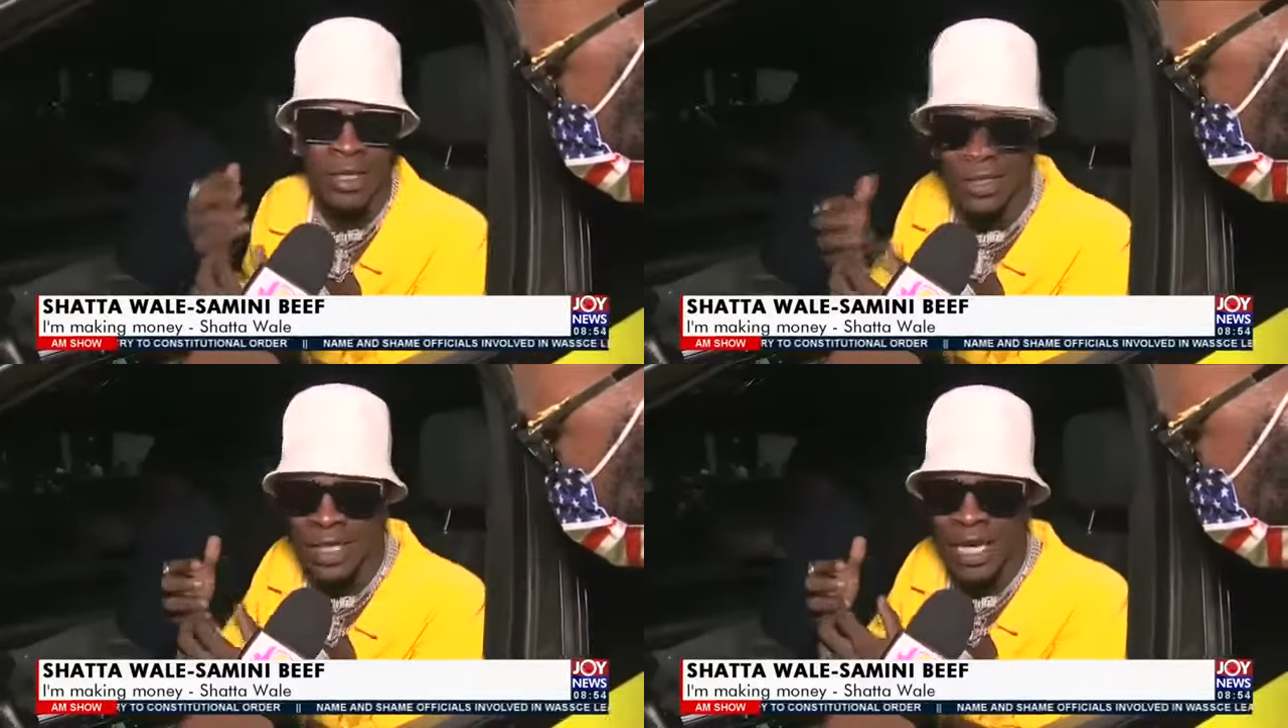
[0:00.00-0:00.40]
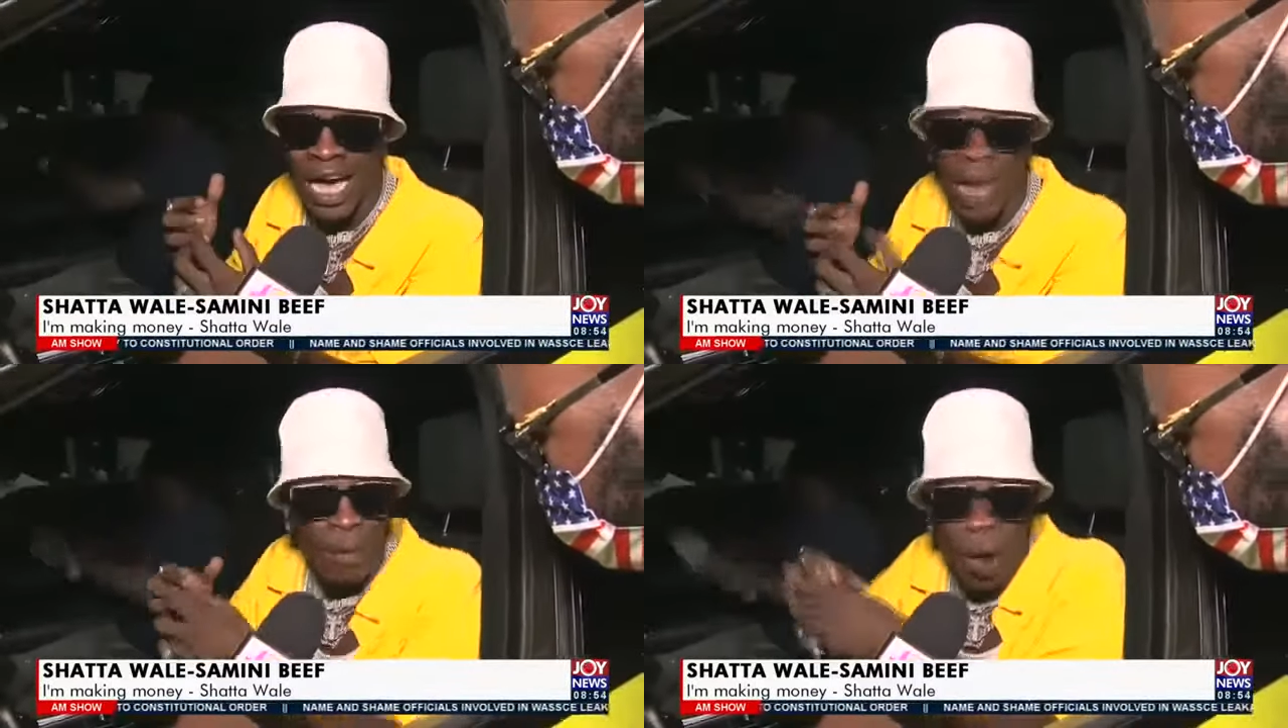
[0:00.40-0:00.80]
money because
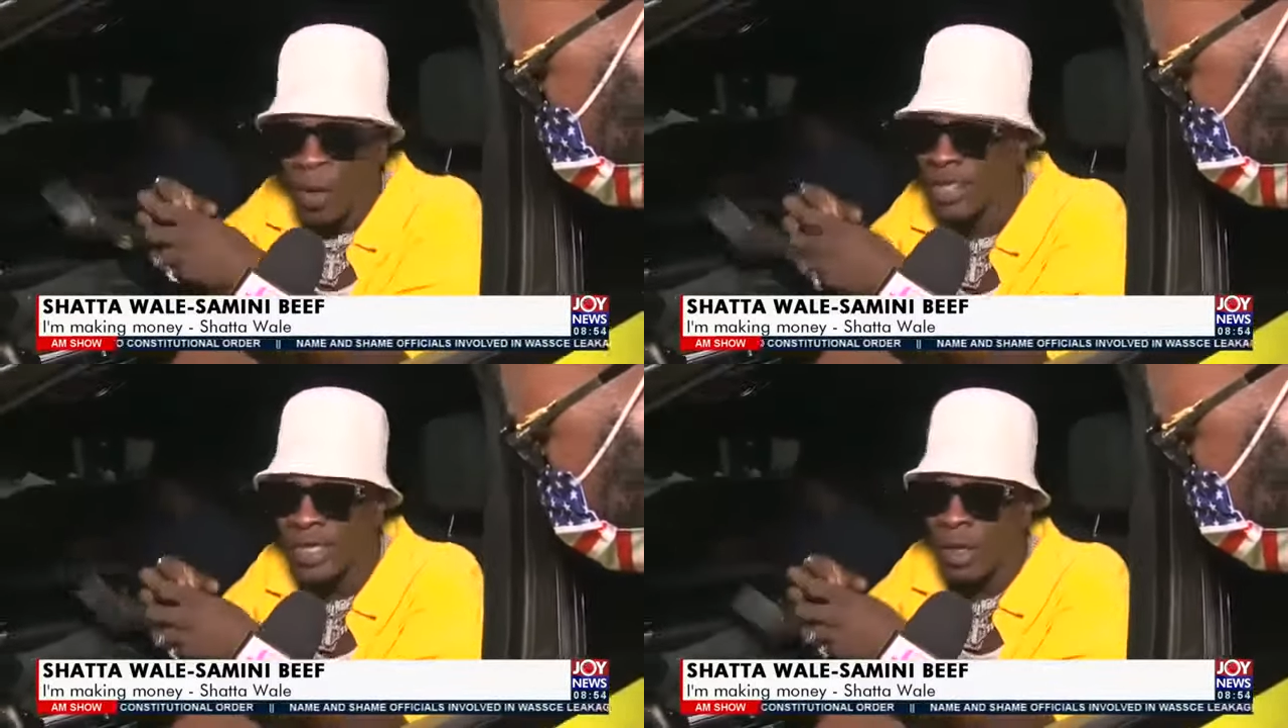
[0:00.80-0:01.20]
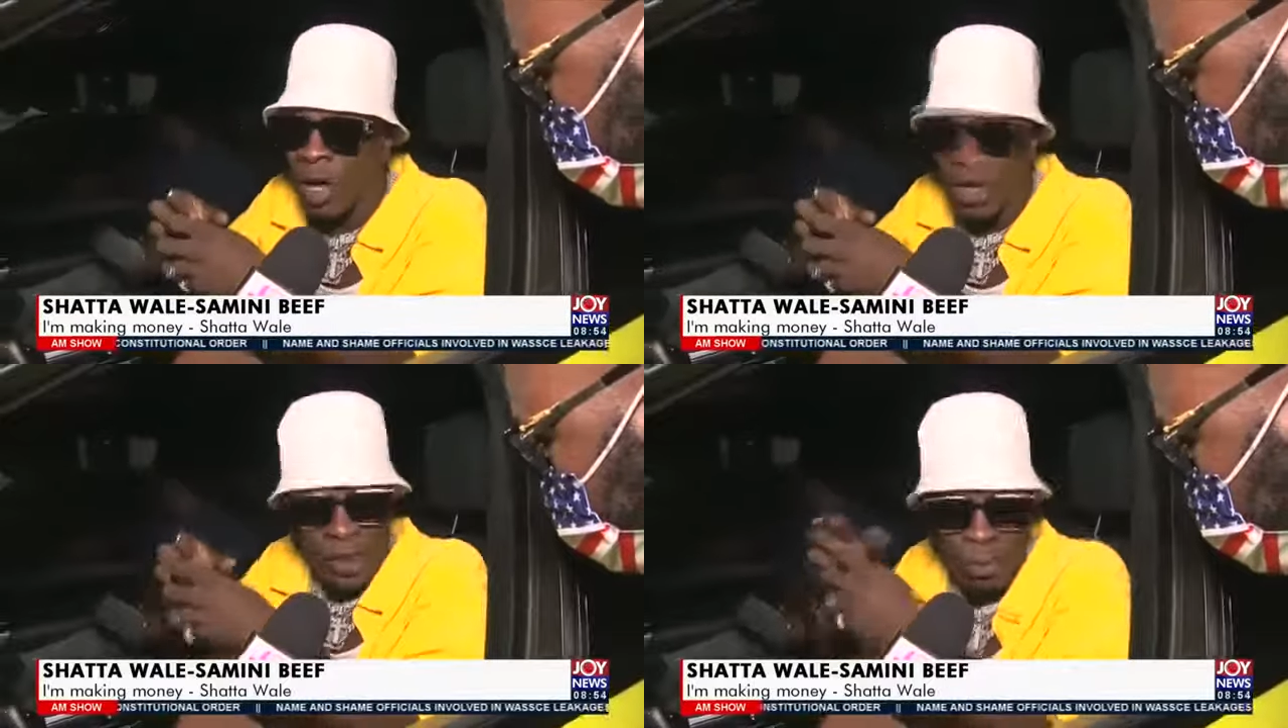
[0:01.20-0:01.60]
I'm always
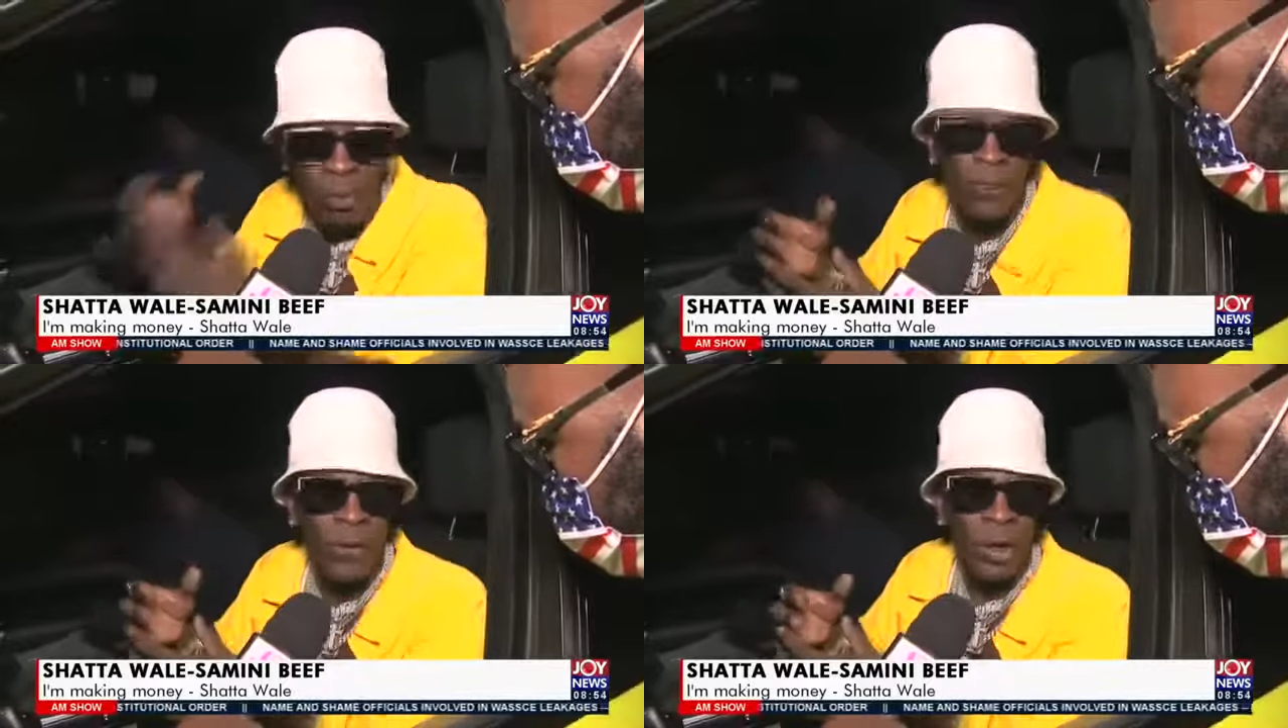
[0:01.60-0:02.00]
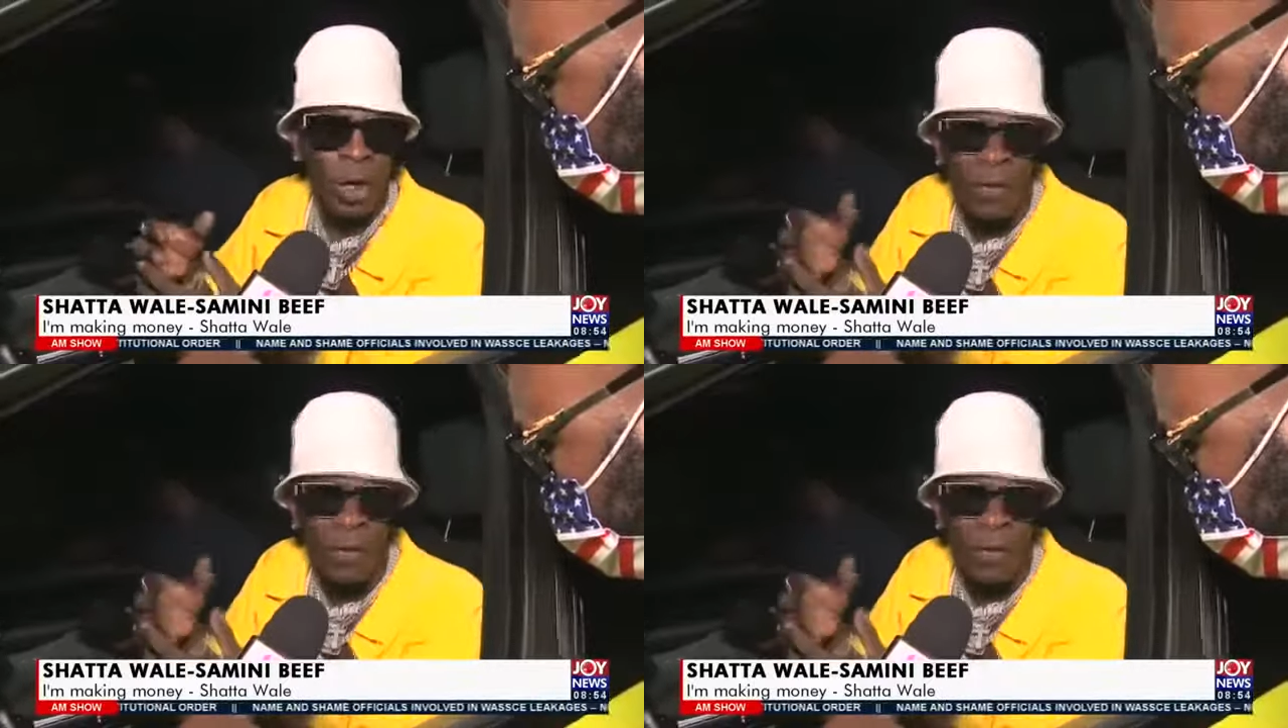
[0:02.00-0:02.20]
on the move.